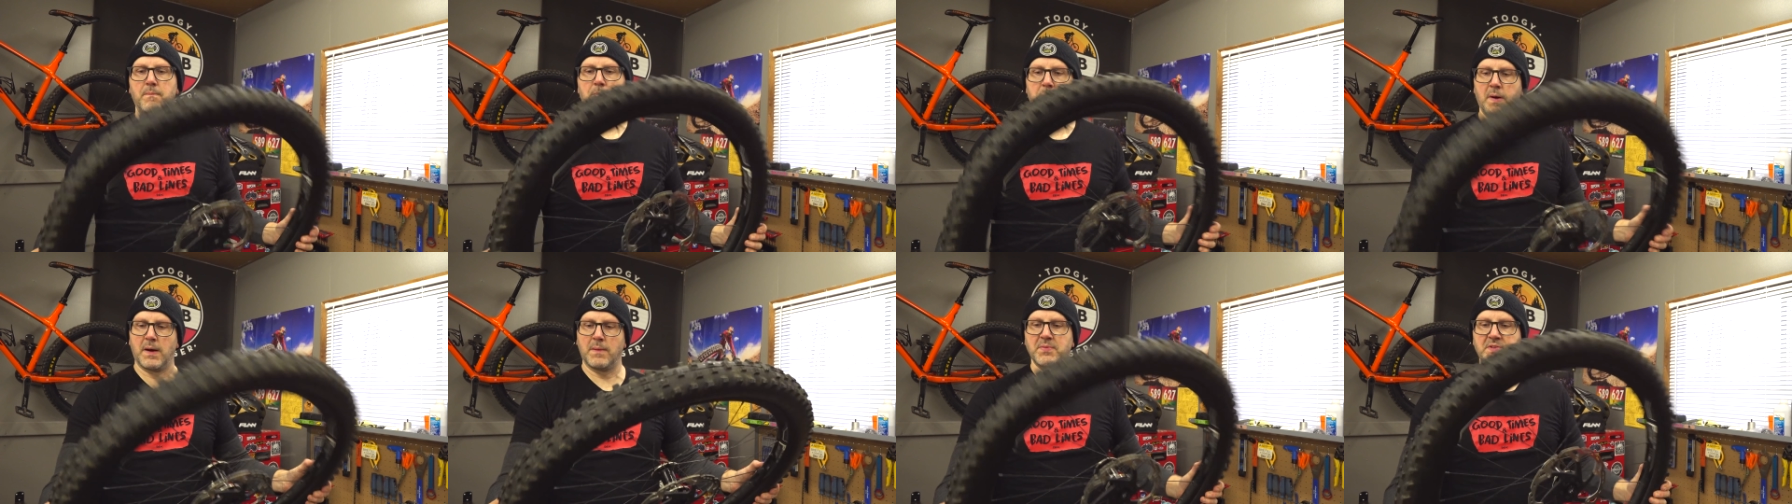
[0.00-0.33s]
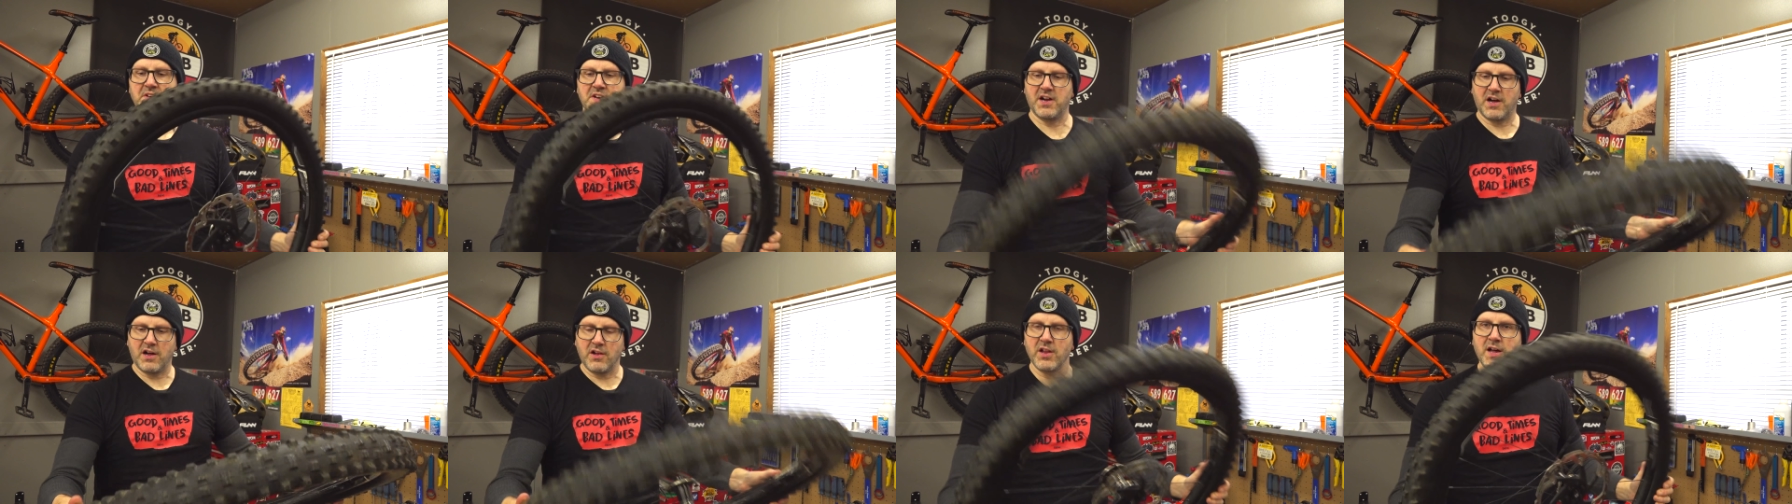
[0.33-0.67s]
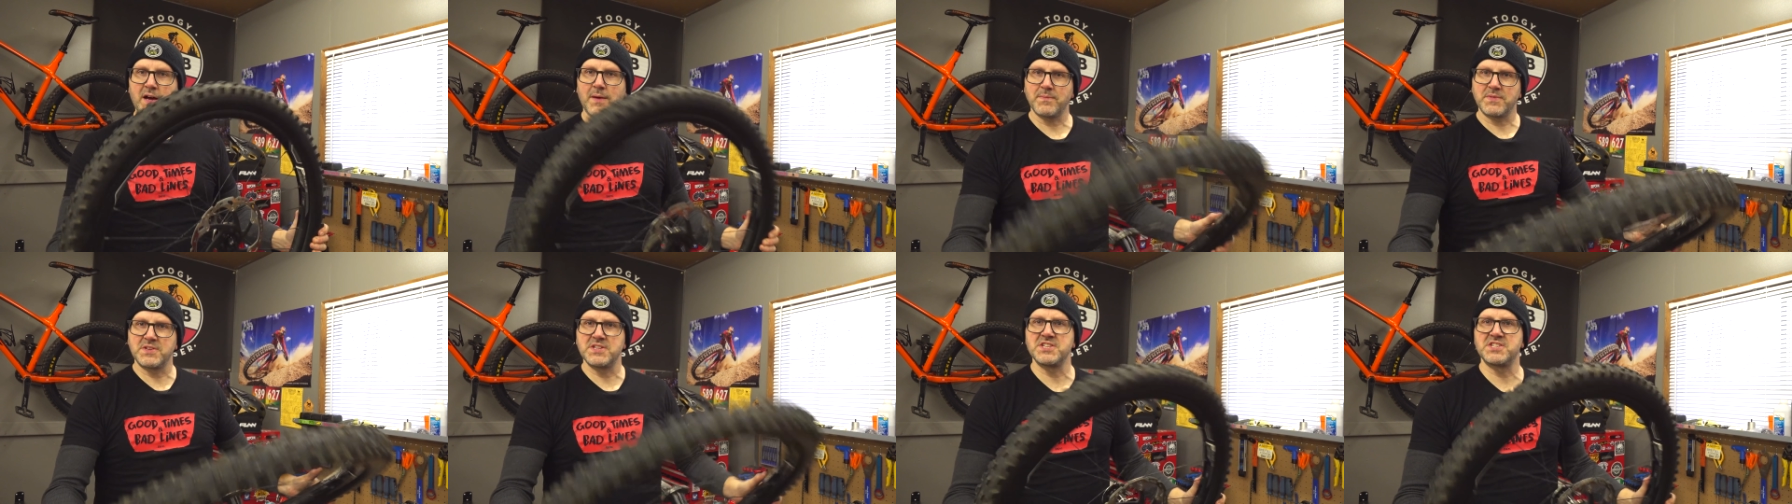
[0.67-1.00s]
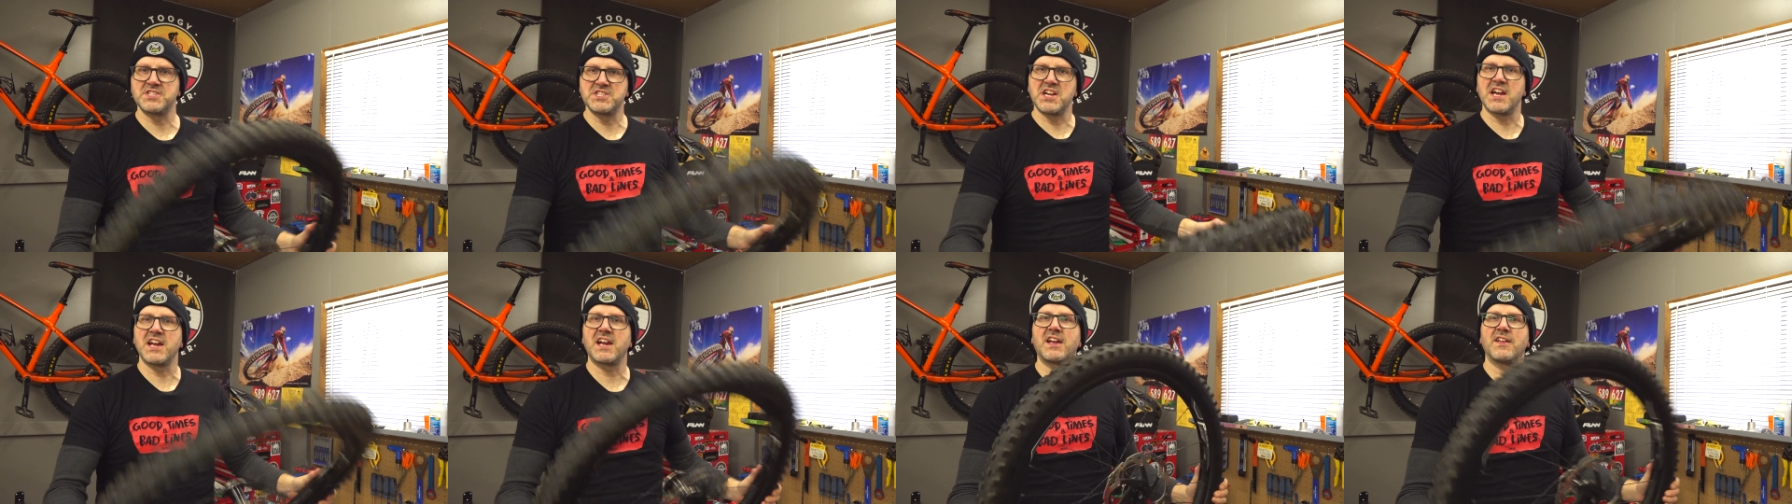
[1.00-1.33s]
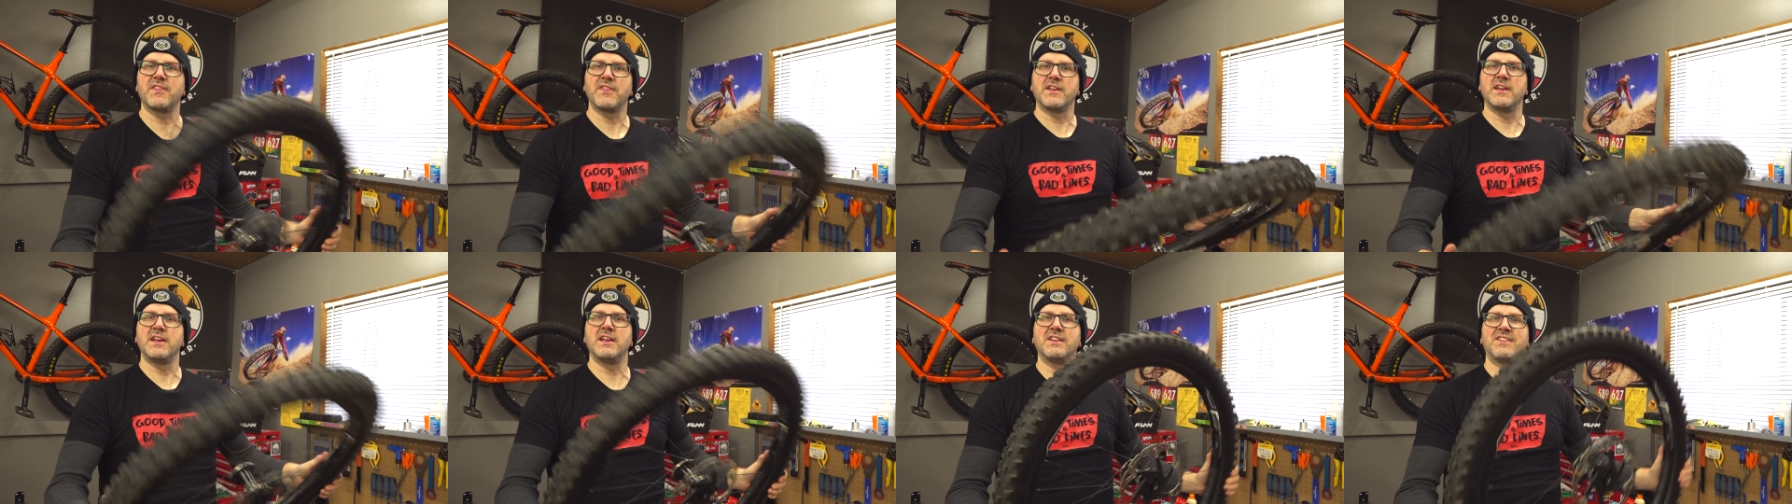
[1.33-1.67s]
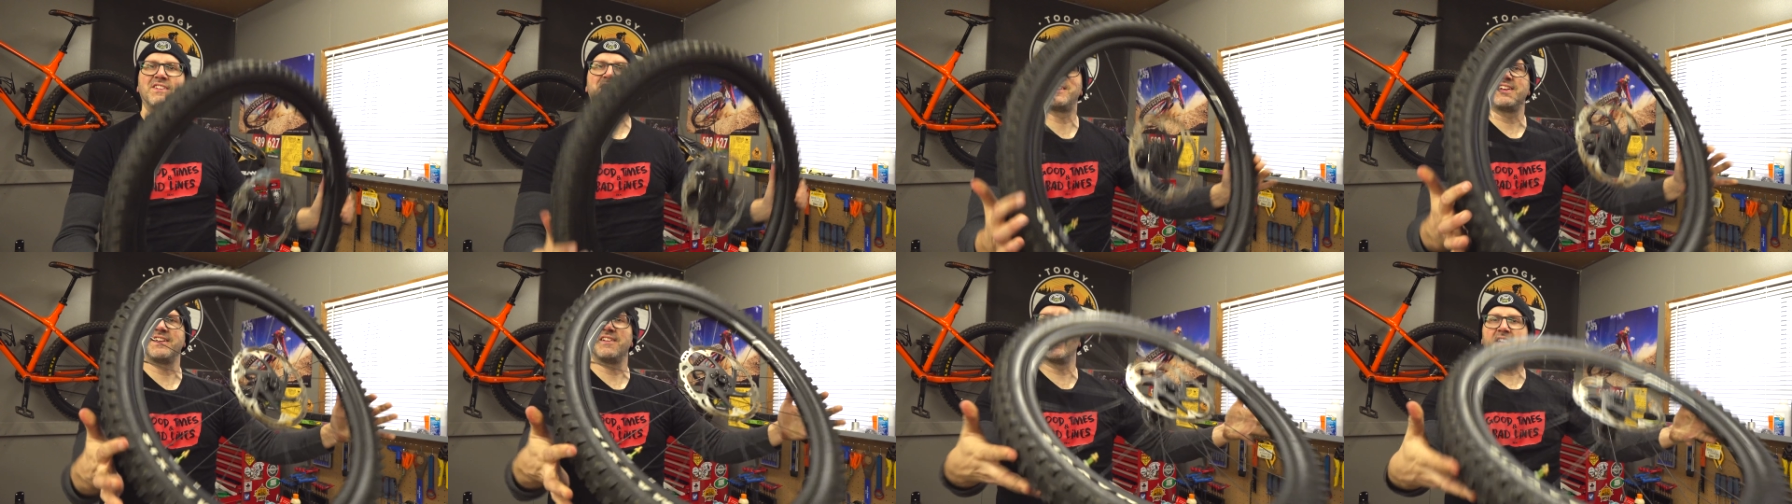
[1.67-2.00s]
pumped it all up, just shaking the
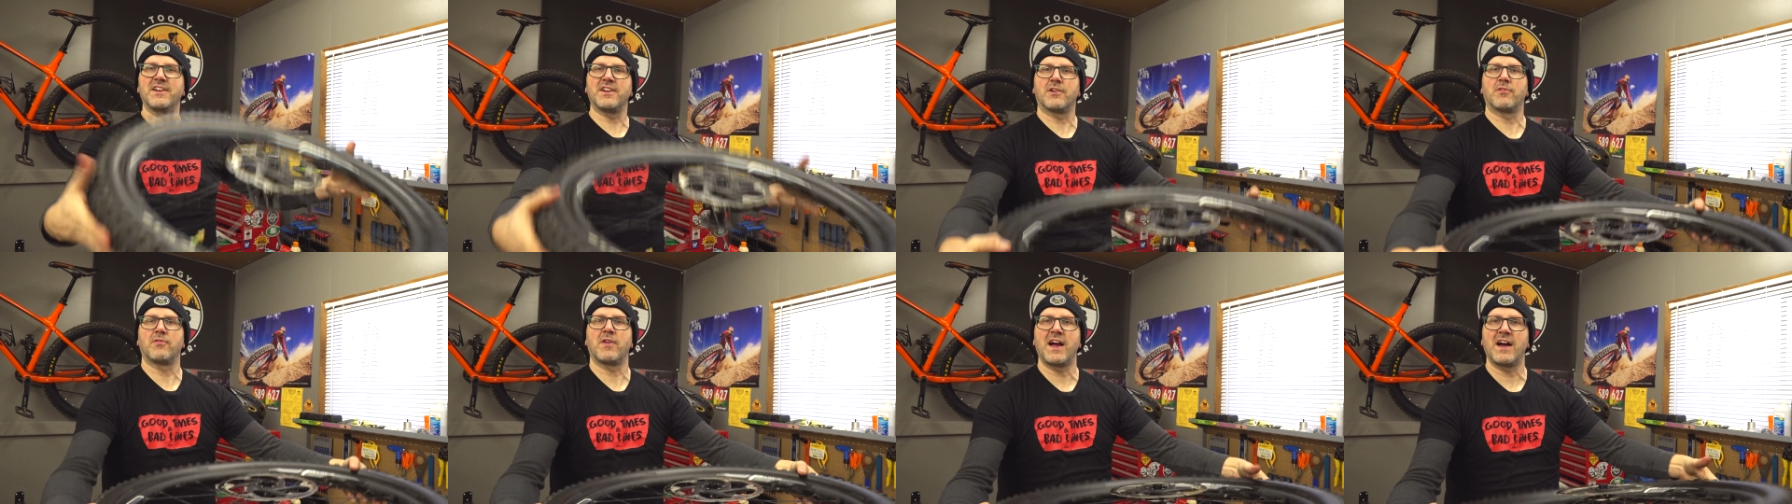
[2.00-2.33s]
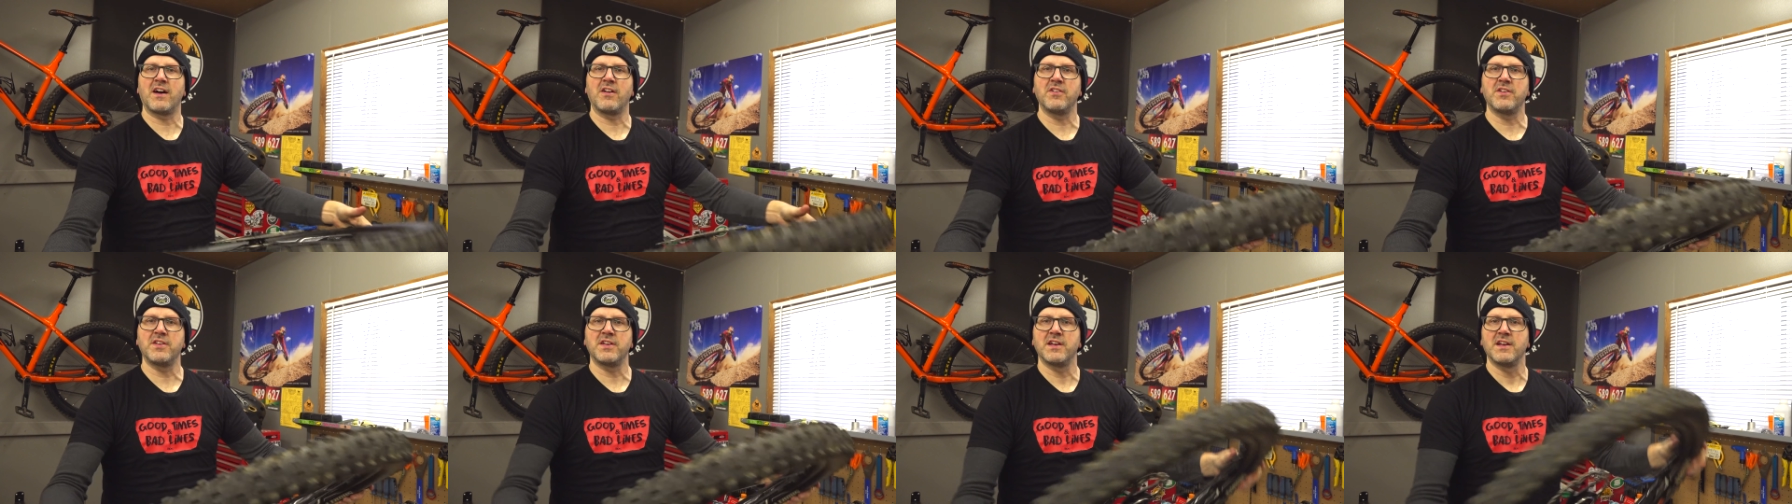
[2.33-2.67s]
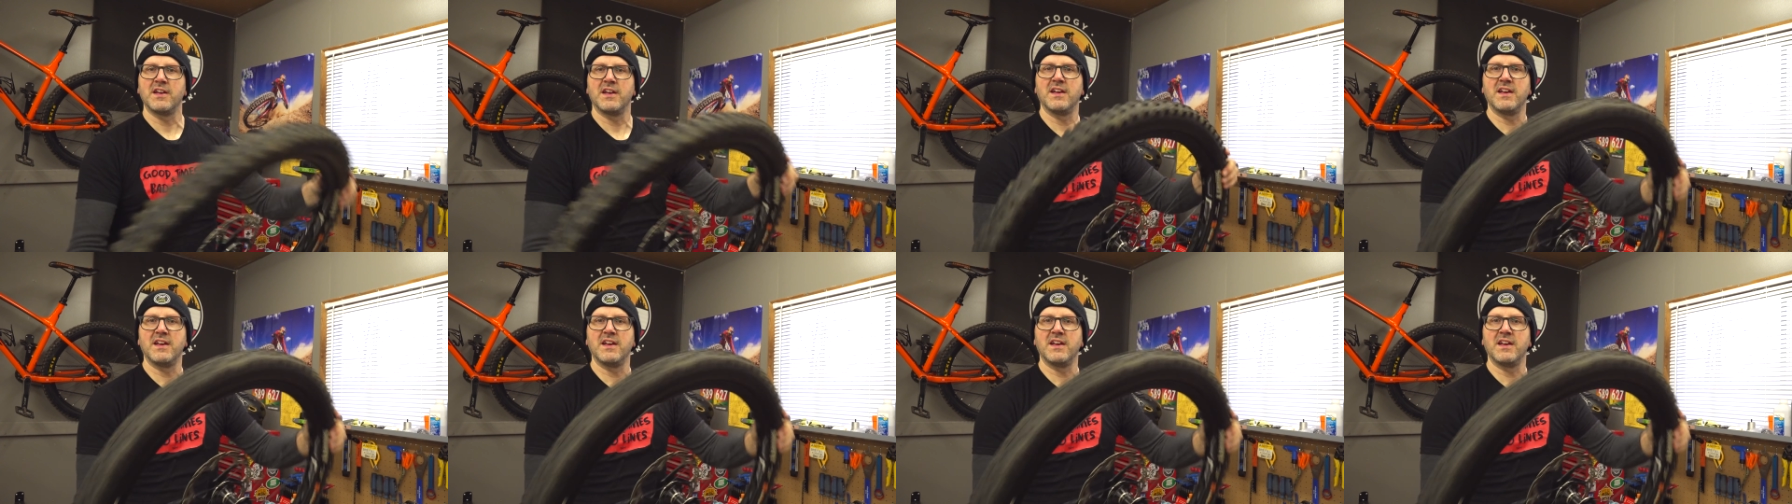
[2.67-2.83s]
sealant around